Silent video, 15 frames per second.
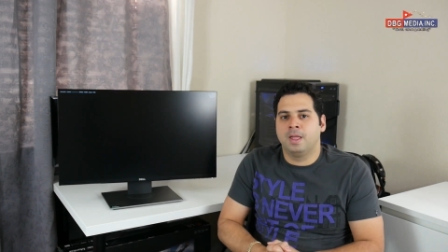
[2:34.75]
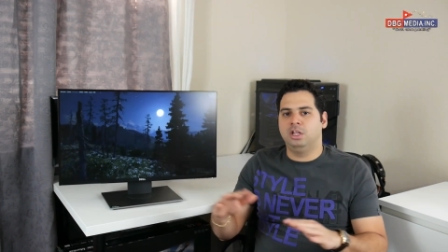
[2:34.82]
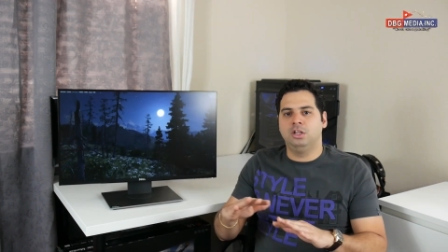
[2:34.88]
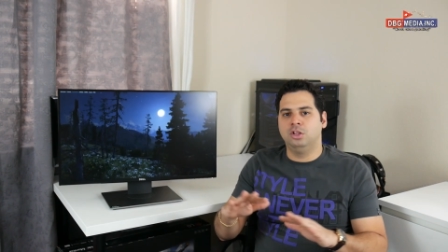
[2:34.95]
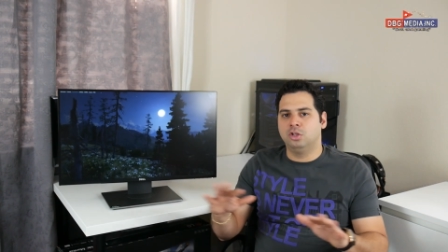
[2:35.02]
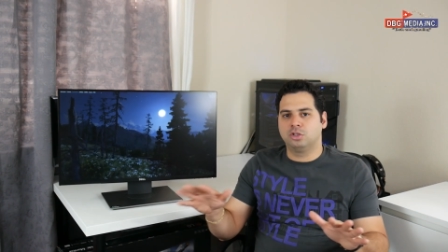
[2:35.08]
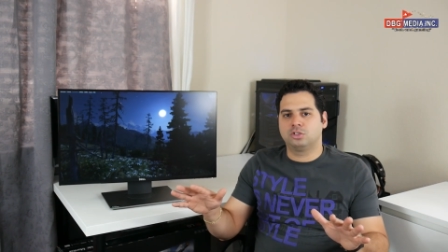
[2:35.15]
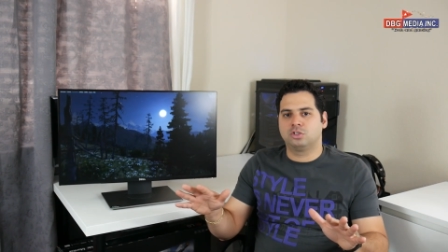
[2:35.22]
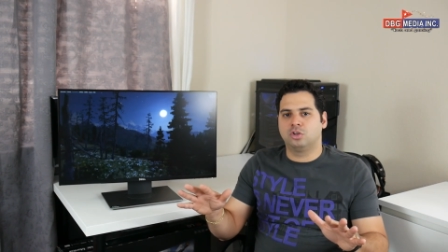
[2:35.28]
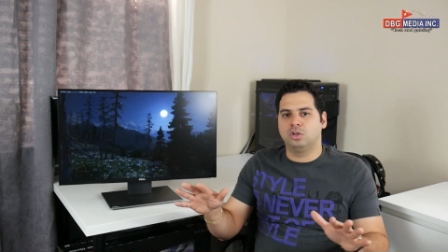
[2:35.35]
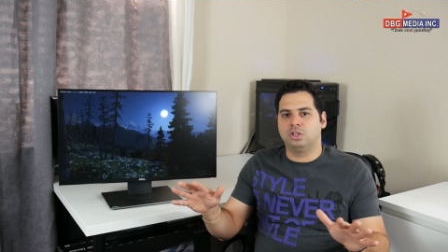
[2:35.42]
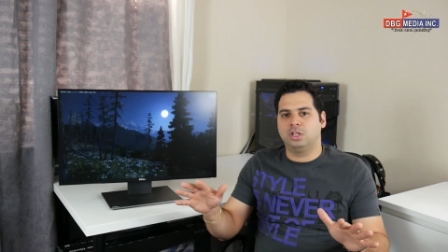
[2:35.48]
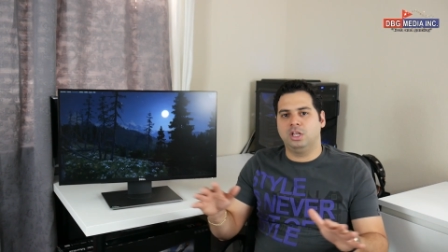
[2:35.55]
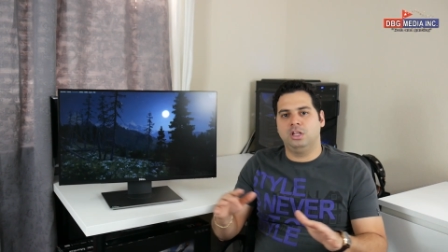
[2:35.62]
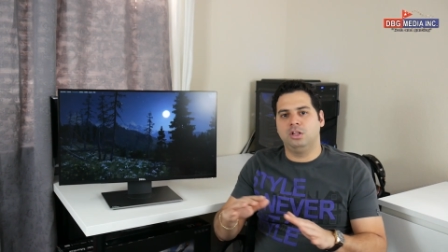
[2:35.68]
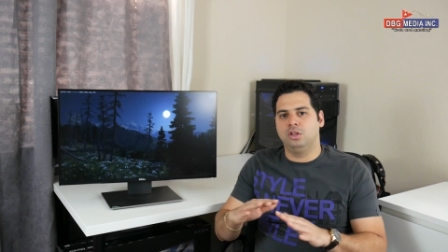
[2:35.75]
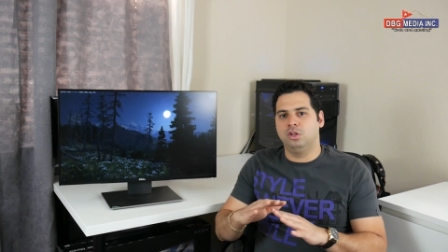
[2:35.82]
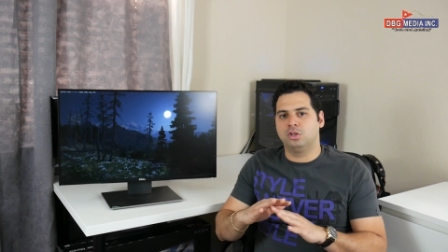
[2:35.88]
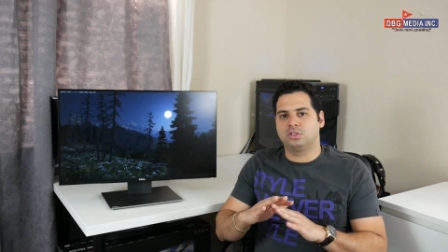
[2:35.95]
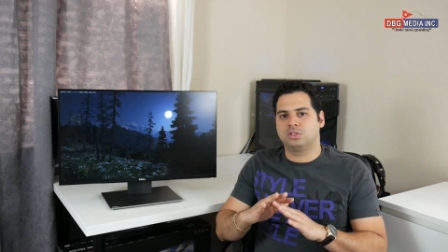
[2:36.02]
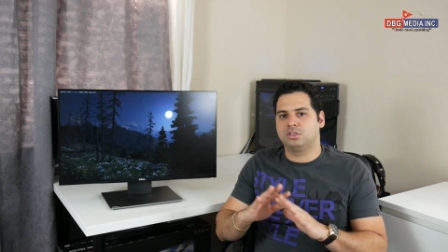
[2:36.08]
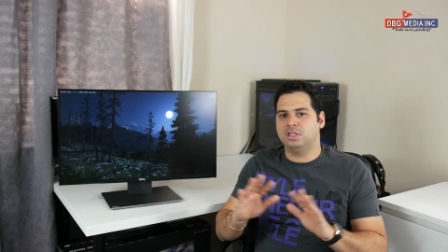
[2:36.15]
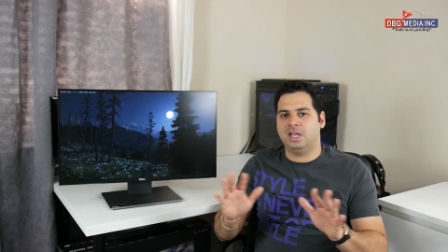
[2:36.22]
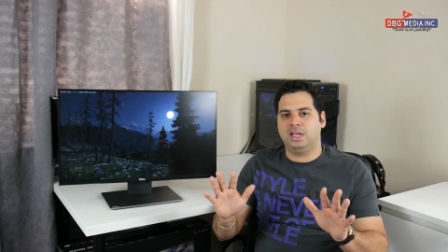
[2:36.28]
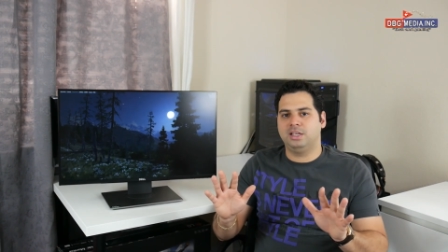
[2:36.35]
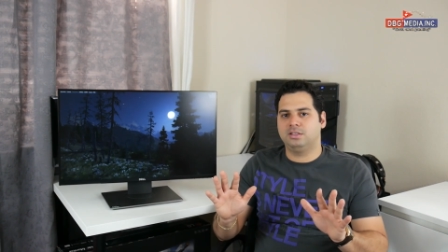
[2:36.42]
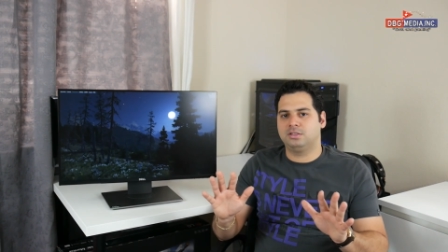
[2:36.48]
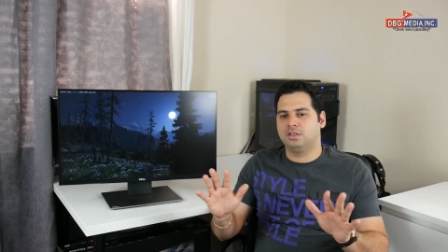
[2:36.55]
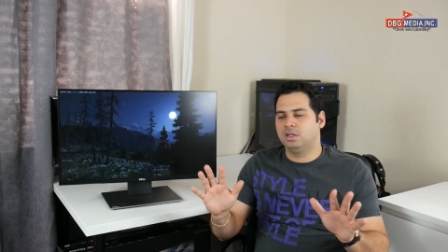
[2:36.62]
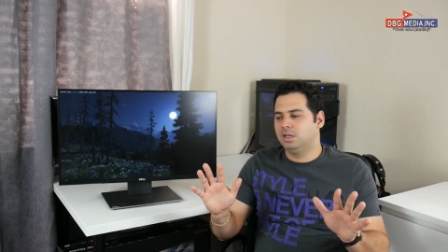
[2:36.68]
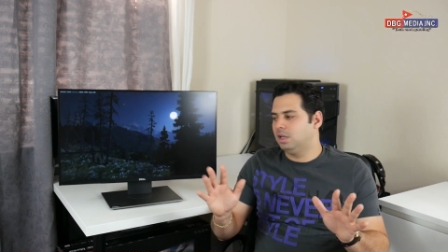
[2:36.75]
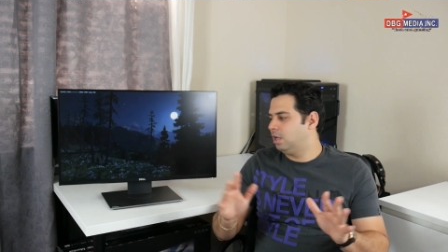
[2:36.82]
It looks good, it looks nice.